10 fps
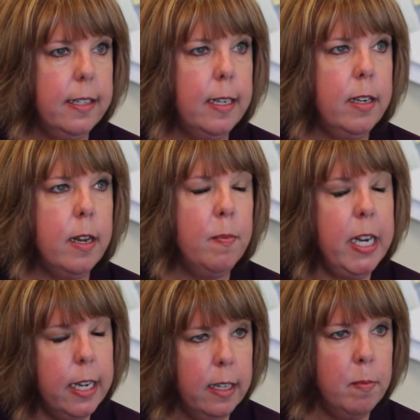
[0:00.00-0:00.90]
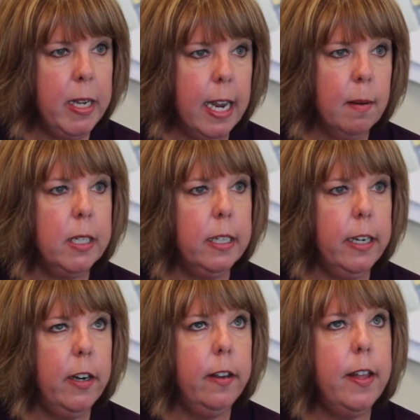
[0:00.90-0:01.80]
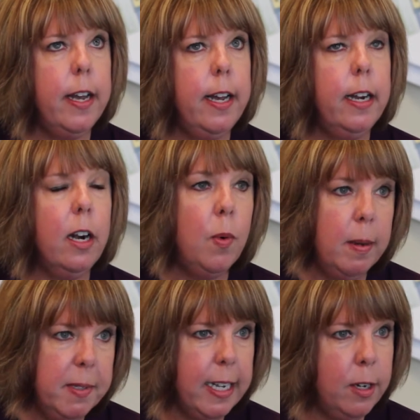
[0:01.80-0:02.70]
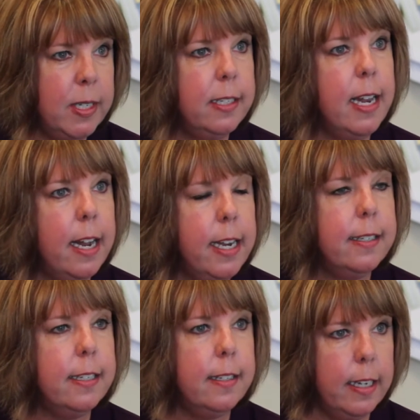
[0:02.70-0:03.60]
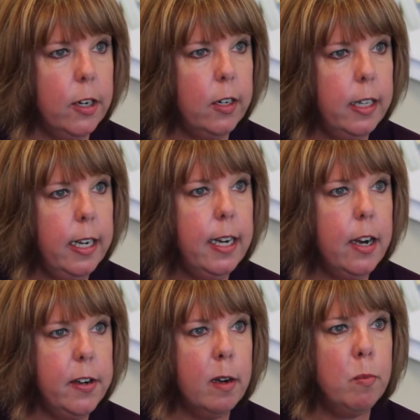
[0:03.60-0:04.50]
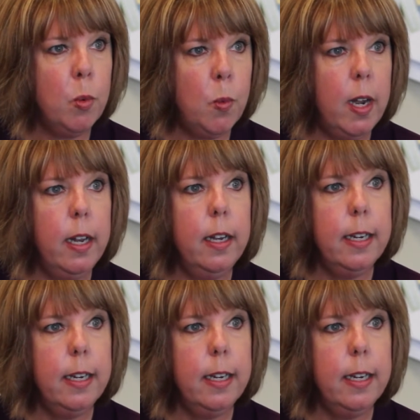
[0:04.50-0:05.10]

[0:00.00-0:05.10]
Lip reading: it immediately became clear that our website was not necessarily our #1